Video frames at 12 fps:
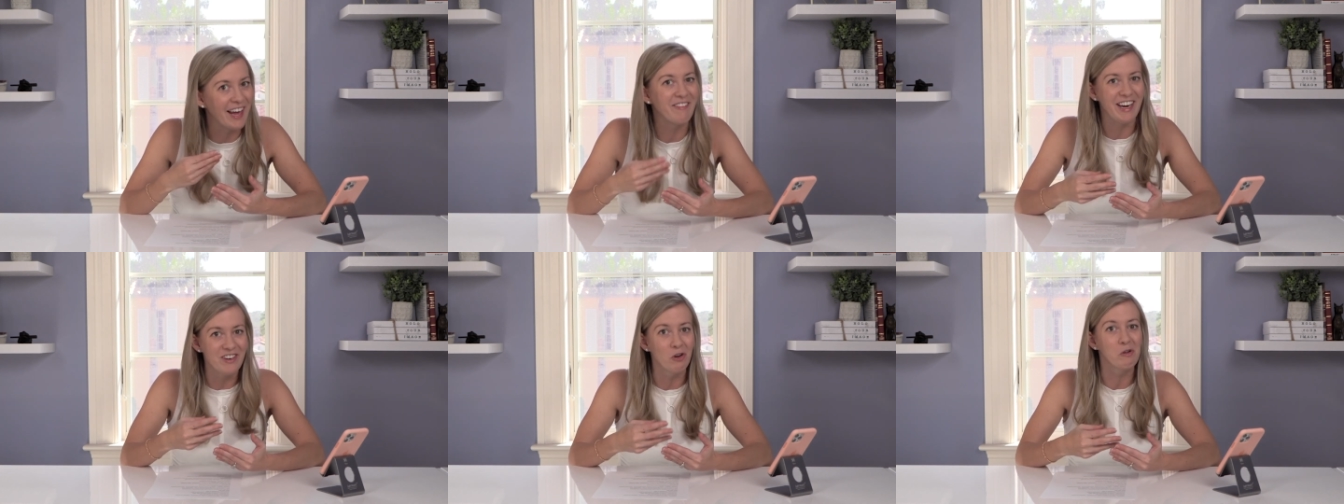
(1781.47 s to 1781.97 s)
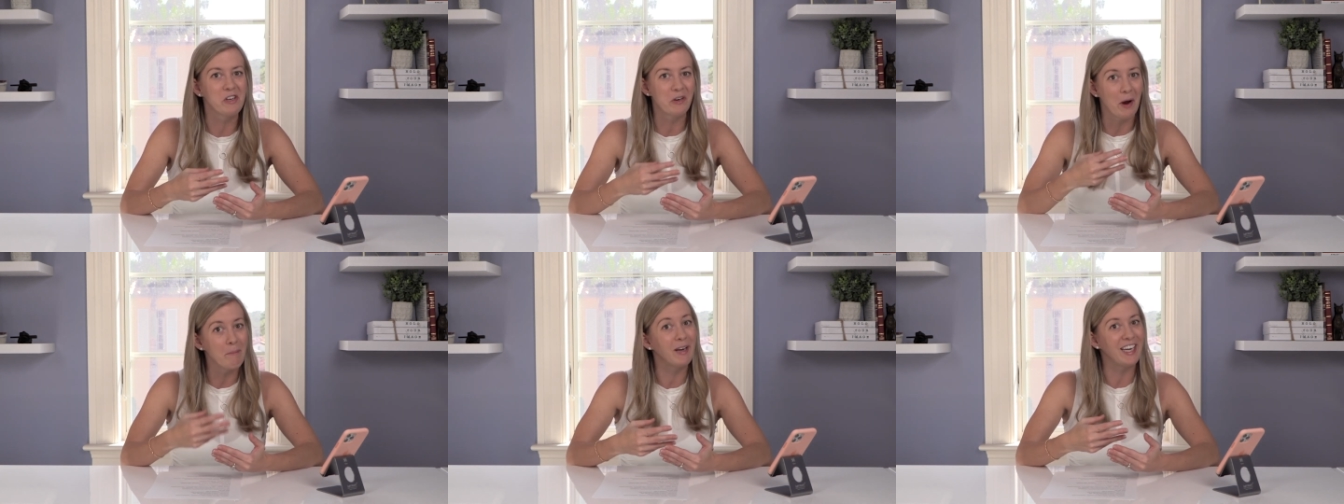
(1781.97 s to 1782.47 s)
Have I told you
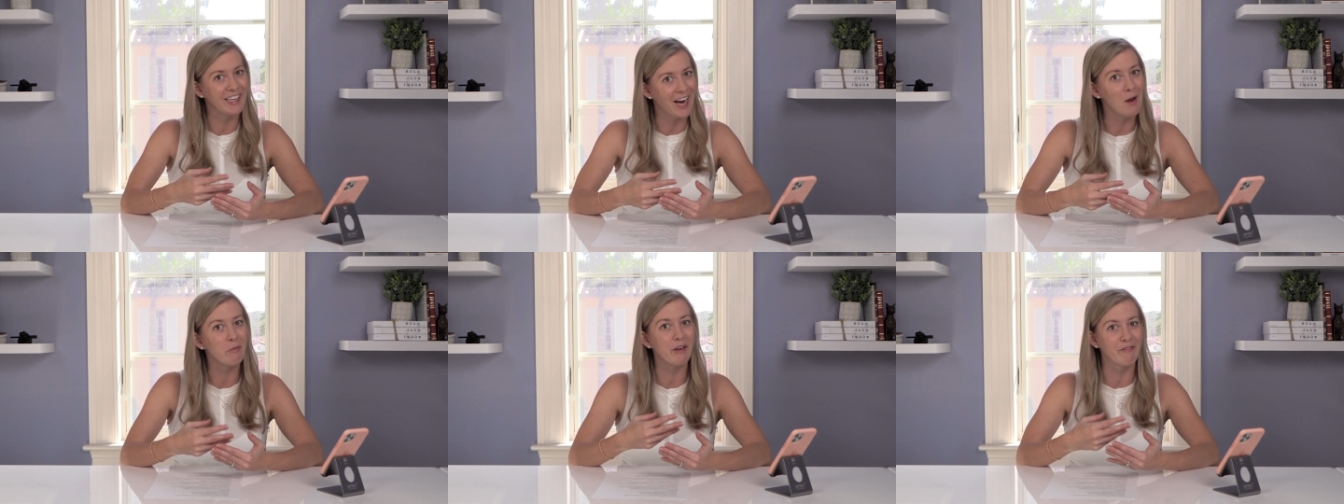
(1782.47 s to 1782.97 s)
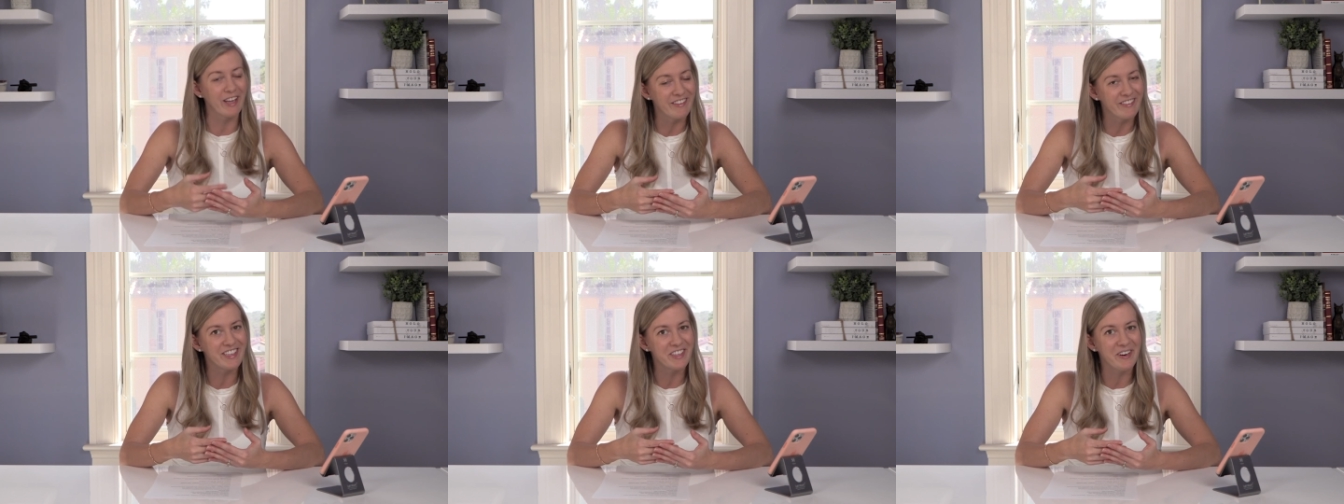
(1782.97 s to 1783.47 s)
how many times I've
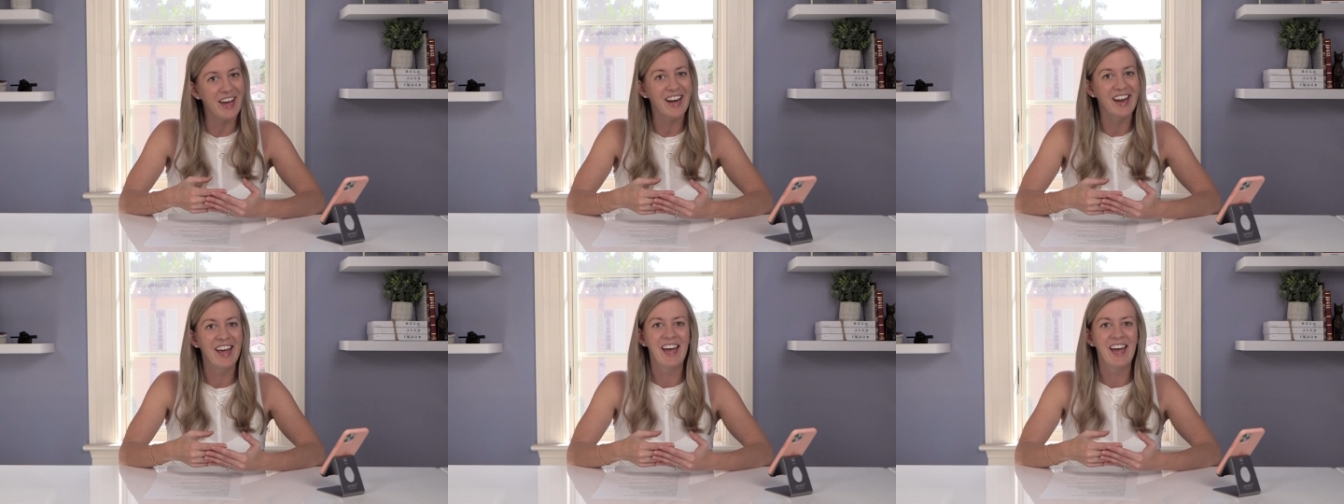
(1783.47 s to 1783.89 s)
listened to it?